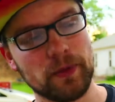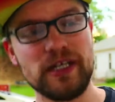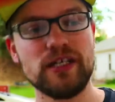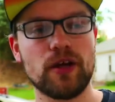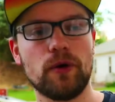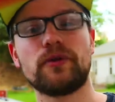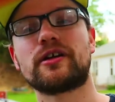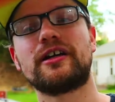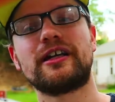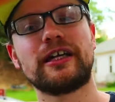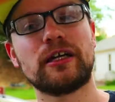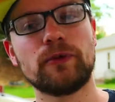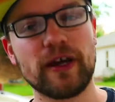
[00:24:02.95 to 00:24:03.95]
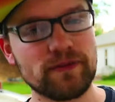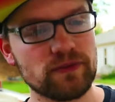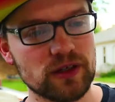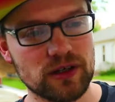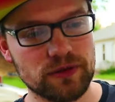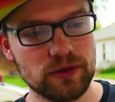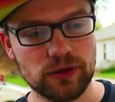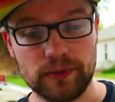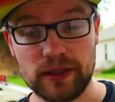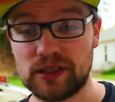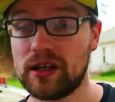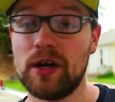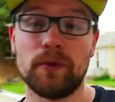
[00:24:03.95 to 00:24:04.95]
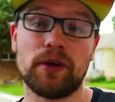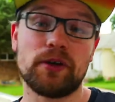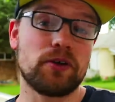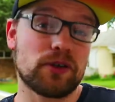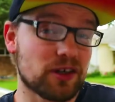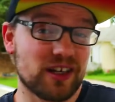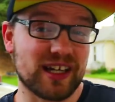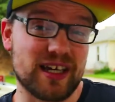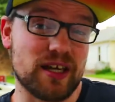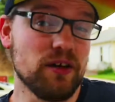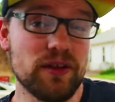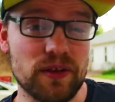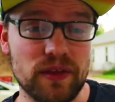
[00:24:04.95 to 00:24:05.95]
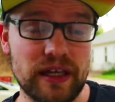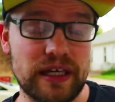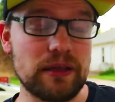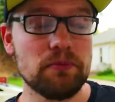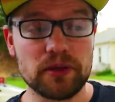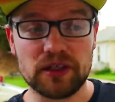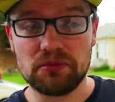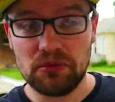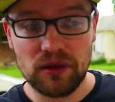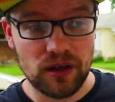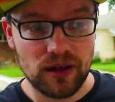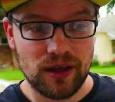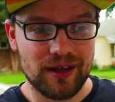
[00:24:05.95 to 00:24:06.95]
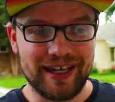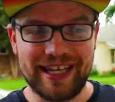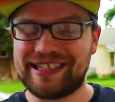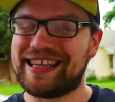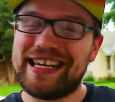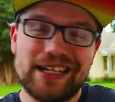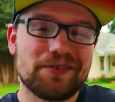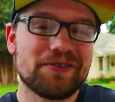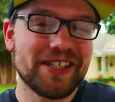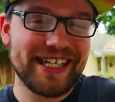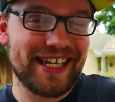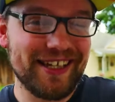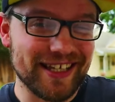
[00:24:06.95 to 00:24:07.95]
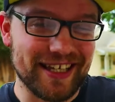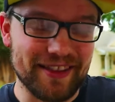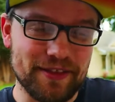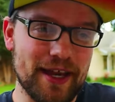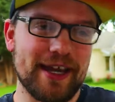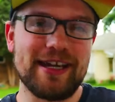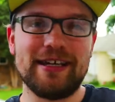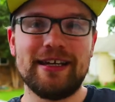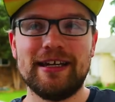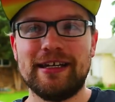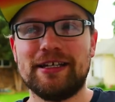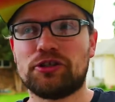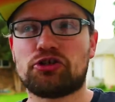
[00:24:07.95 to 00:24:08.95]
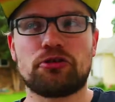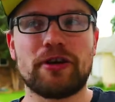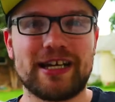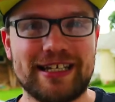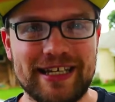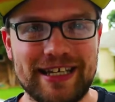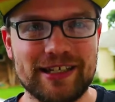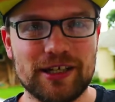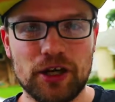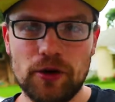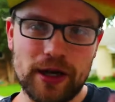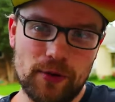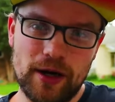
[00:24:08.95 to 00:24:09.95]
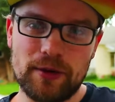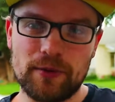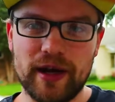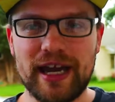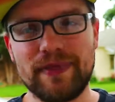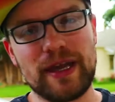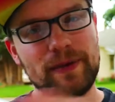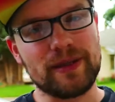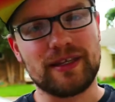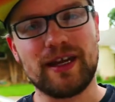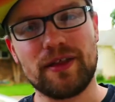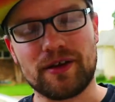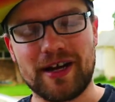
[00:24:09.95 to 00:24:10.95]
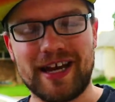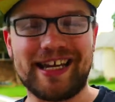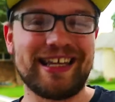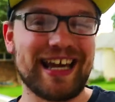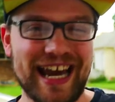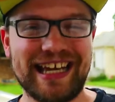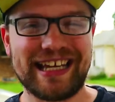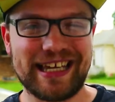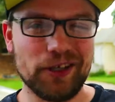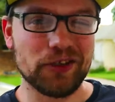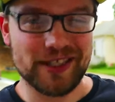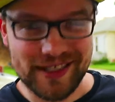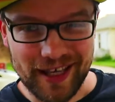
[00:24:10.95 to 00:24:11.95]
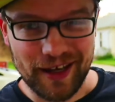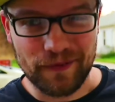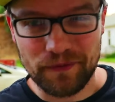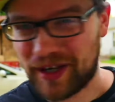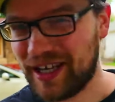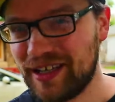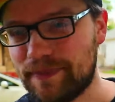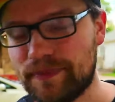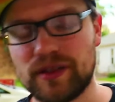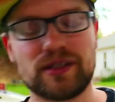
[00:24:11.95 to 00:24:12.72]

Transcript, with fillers: We know they're going to get away from the Cthulhu beast. We don't know they're going to kill the thing, but it, they didn't really kill it. They tricked it into going one way, and they went the other, and then it kind of killed itself, right?